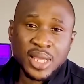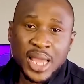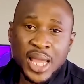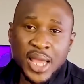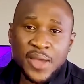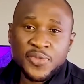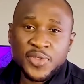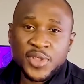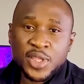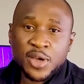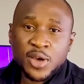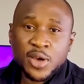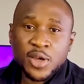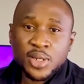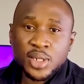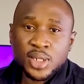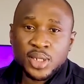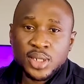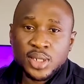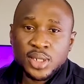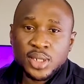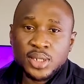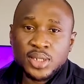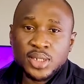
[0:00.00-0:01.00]
have the
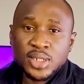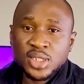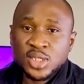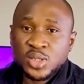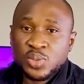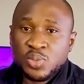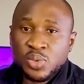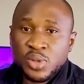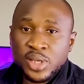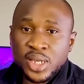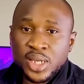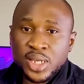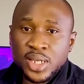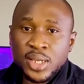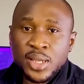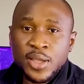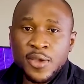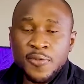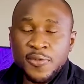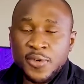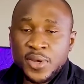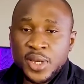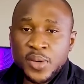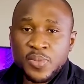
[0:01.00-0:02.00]
under display
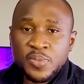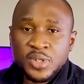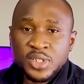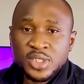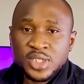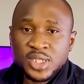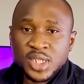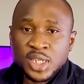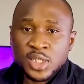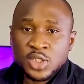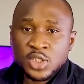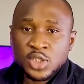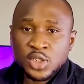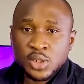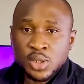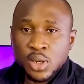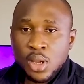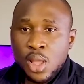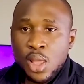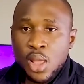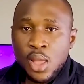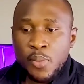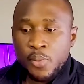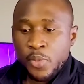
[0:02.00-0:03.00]
fingerprint sensor,
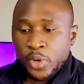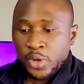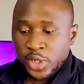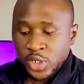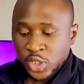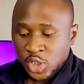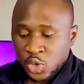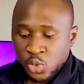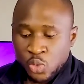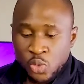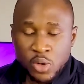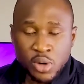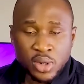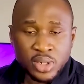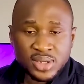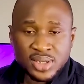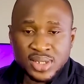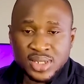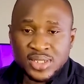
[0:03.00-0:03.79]
but this works.